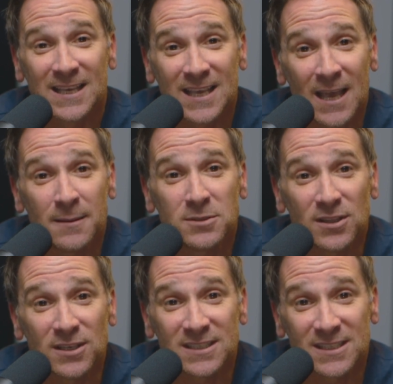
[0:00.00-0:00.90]
came to
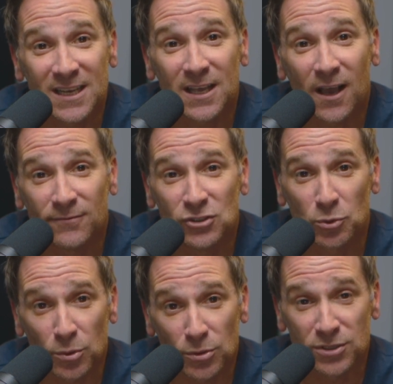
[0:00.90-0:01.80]
the city of
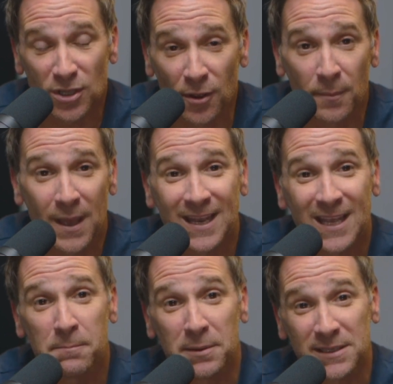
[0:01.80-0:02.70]
Jerusalem and
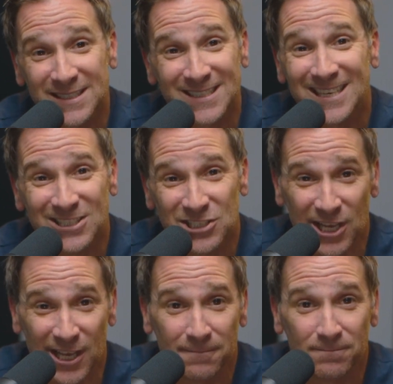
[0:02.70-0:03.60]
he besieged
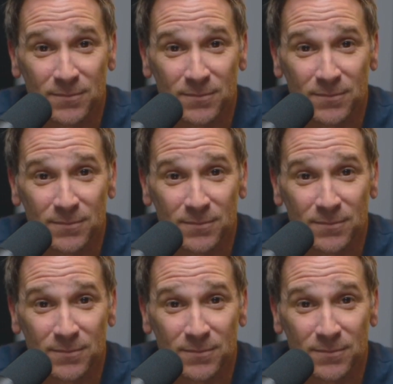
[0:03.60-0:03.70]
it.